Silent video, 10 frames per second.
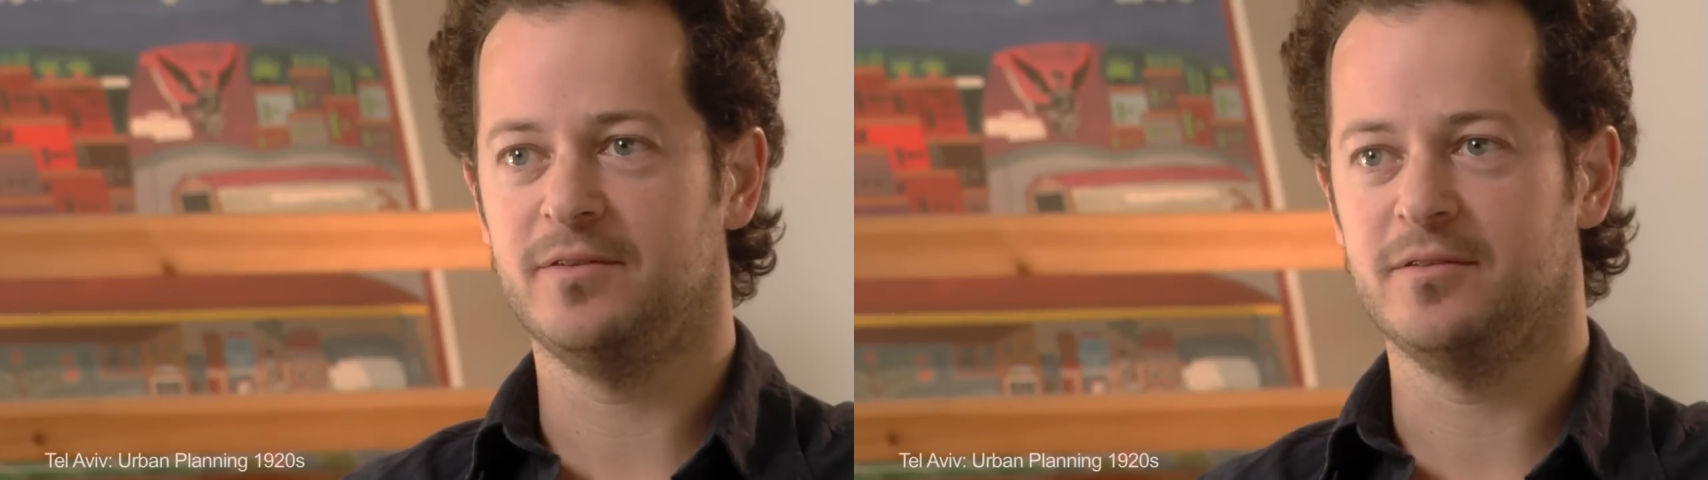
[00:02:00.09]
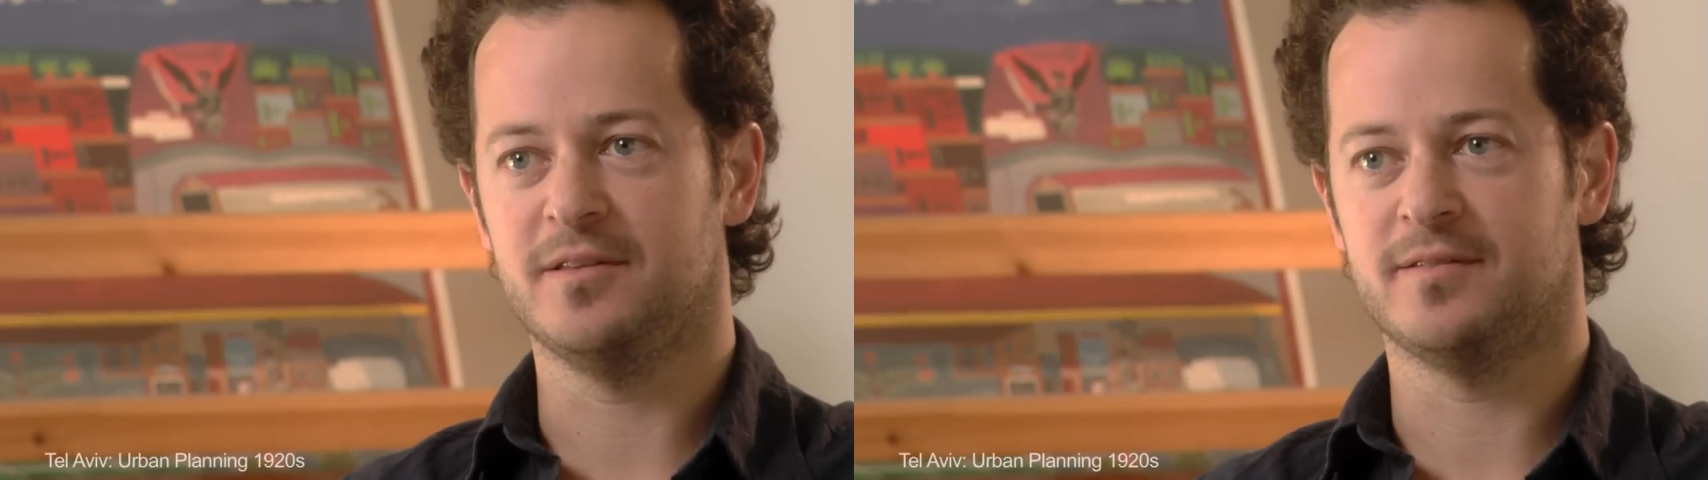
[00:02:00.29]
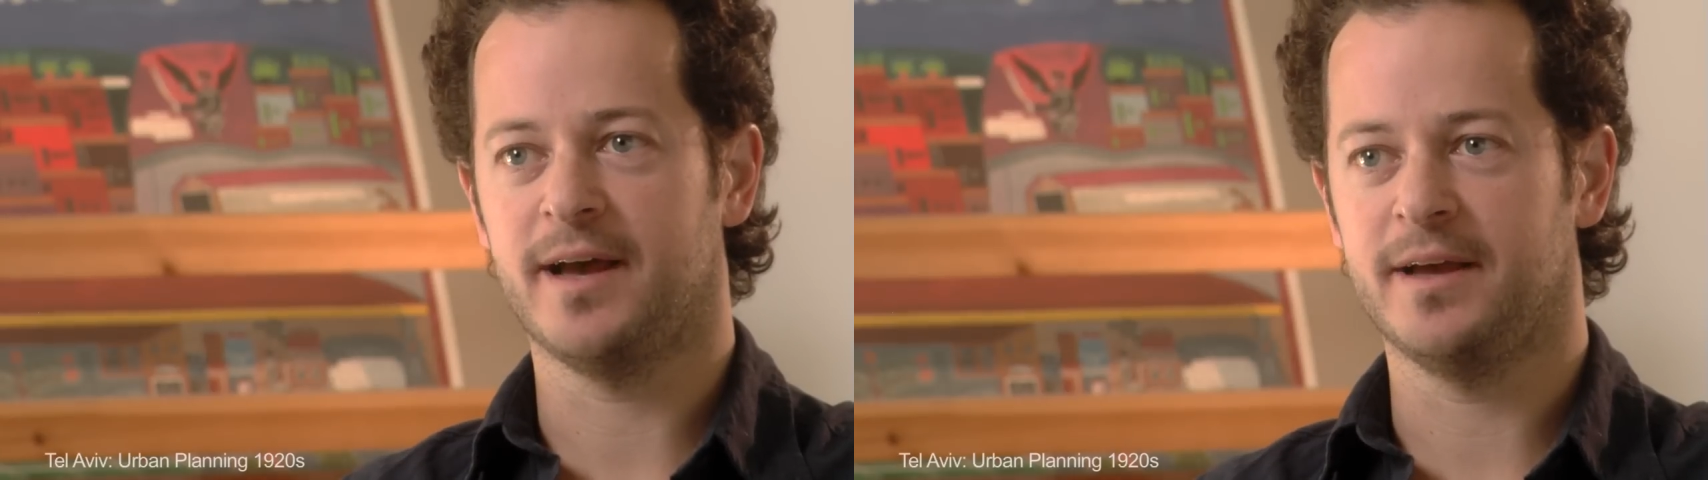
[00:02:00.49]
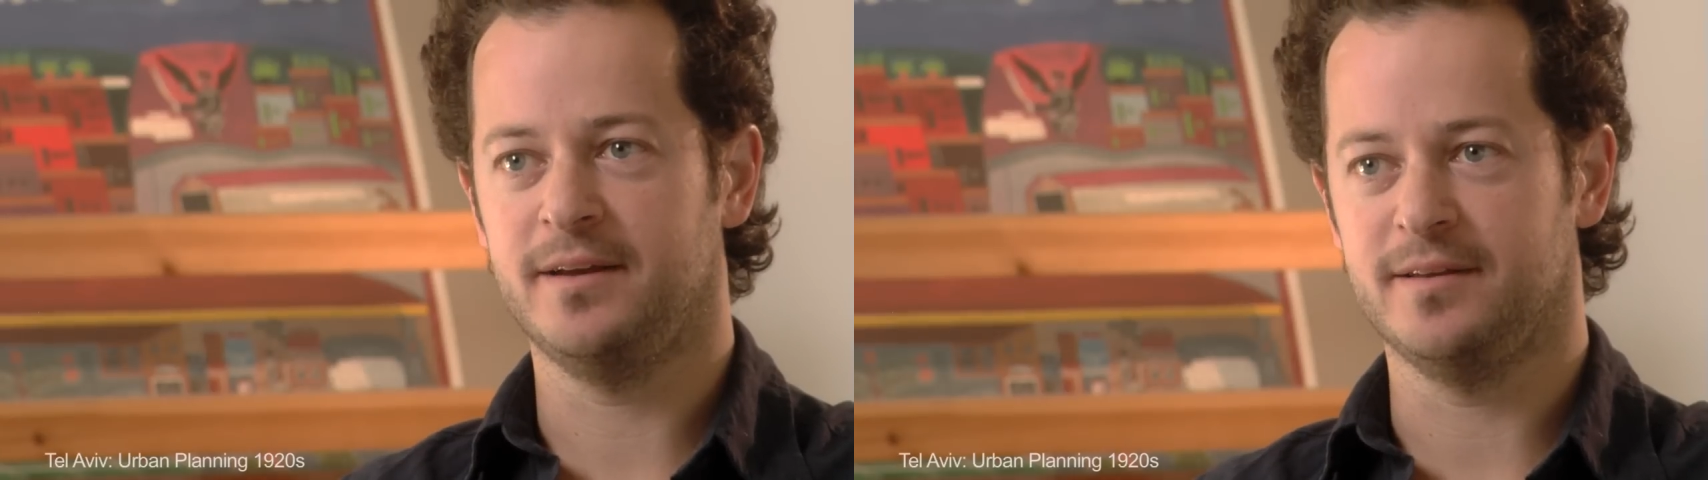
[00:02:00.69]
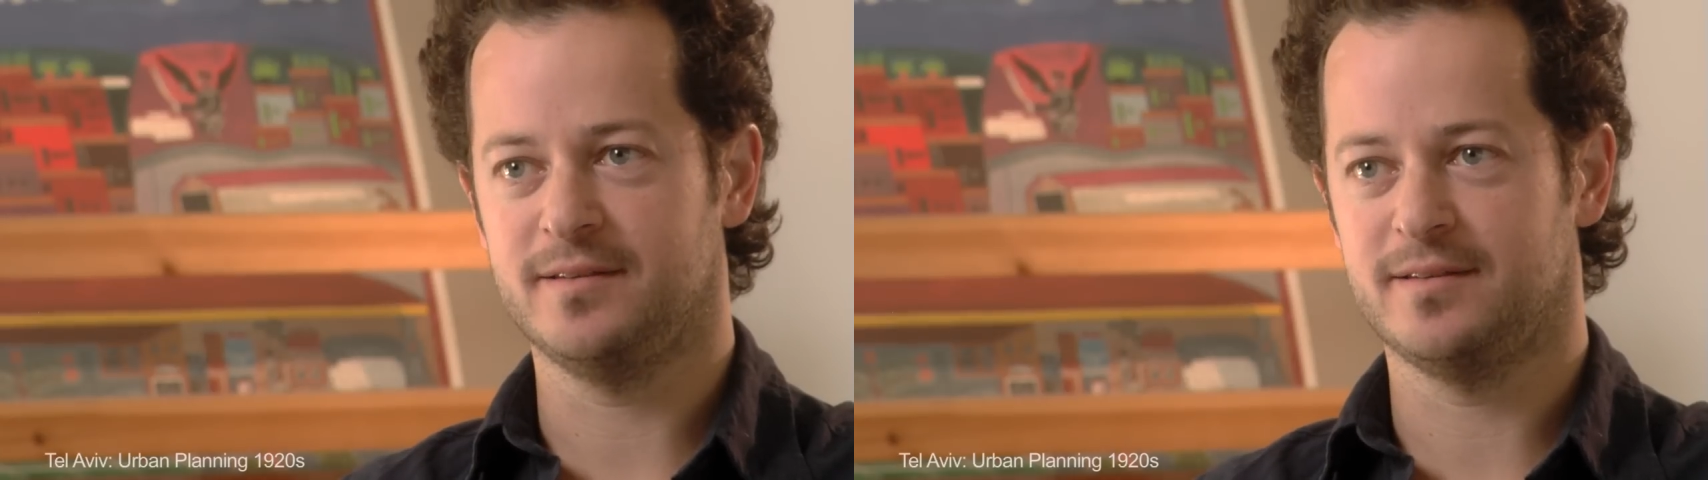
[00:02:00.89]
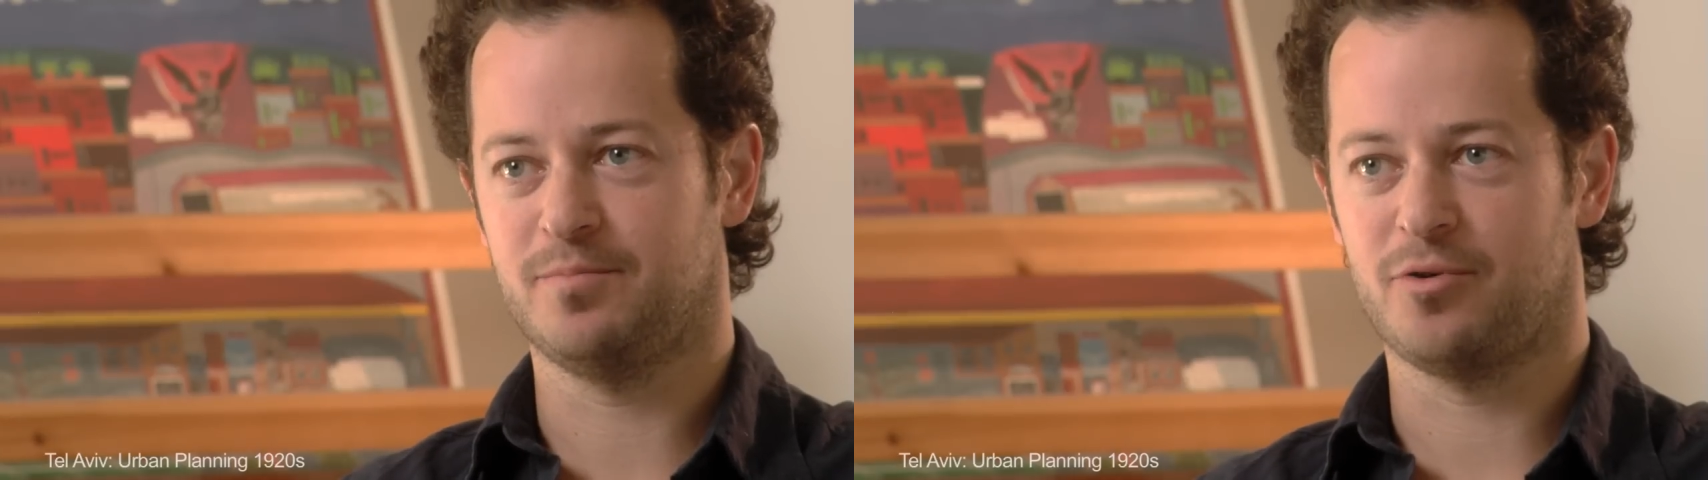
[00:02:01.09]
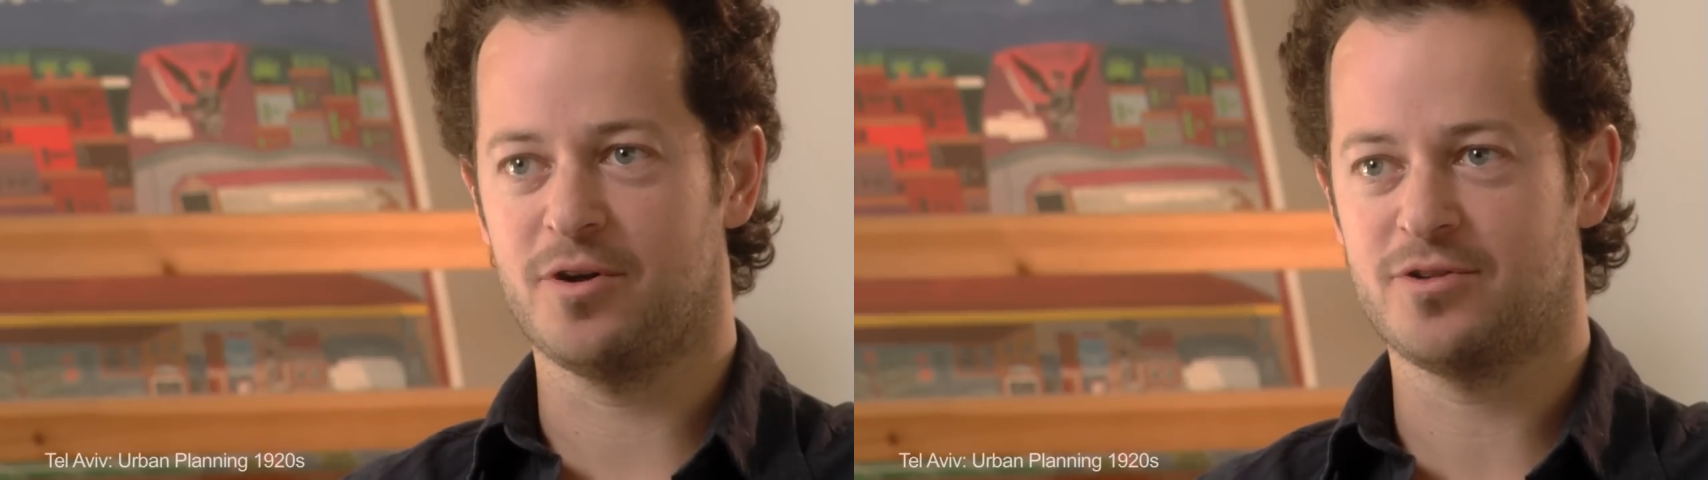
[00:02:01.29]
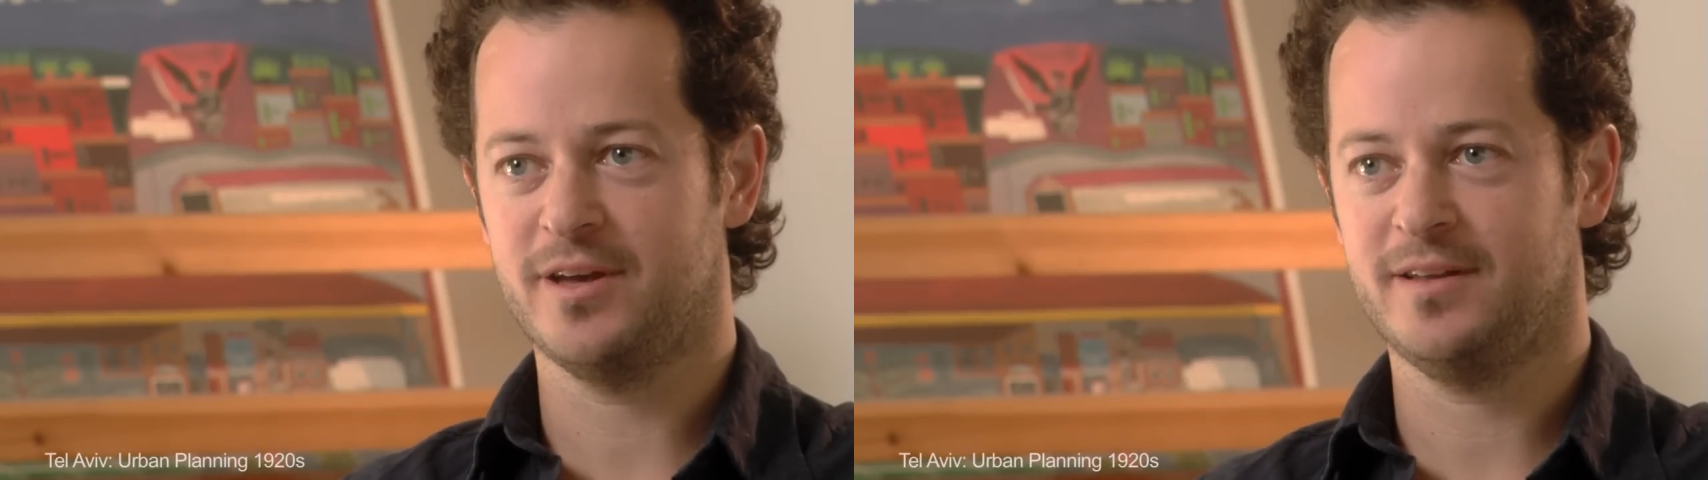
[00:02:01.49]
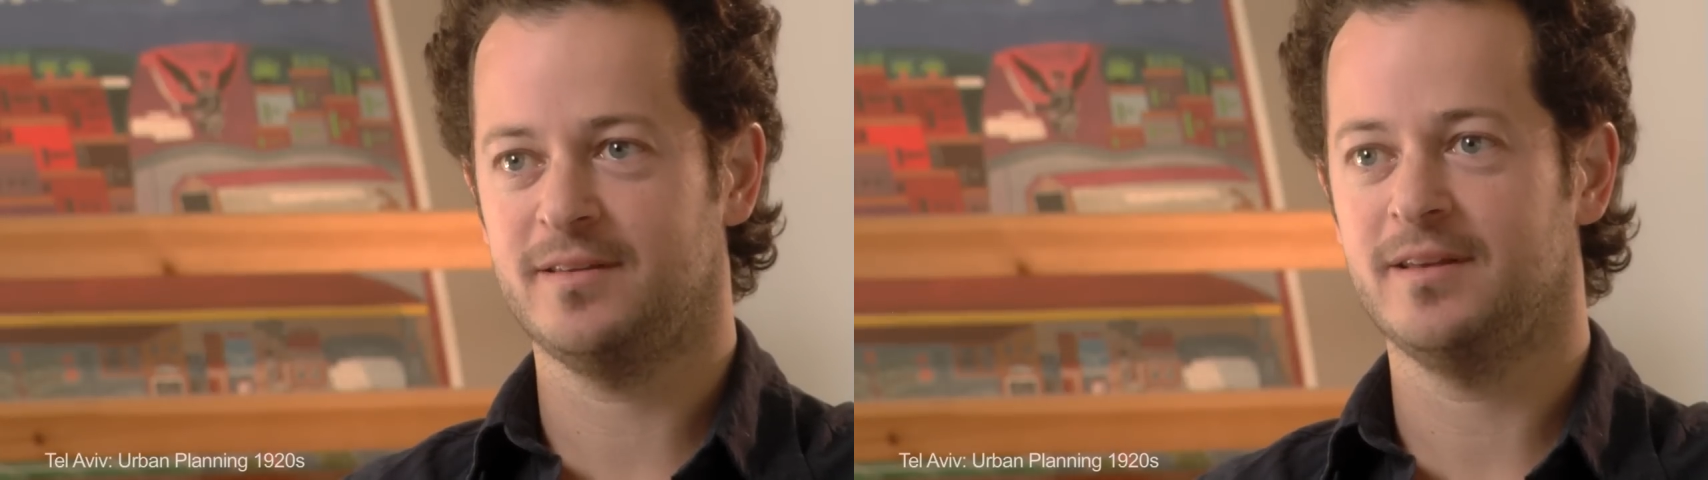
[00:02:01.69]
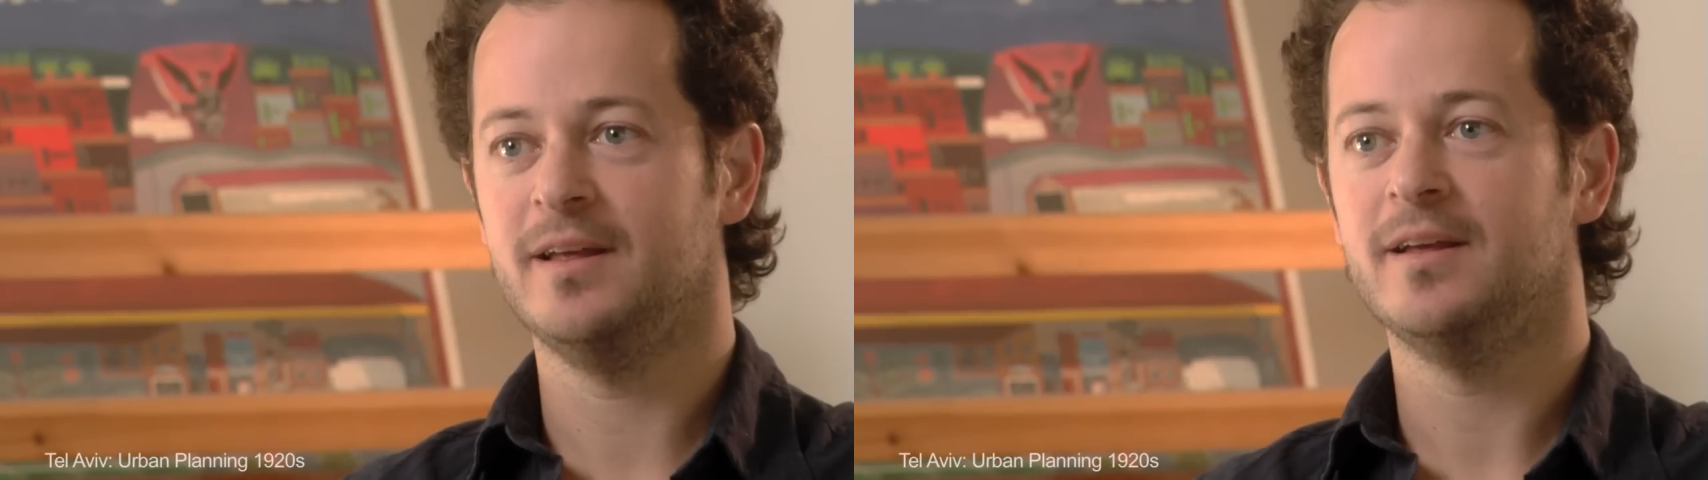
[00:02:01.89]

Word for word: to the Zionist project.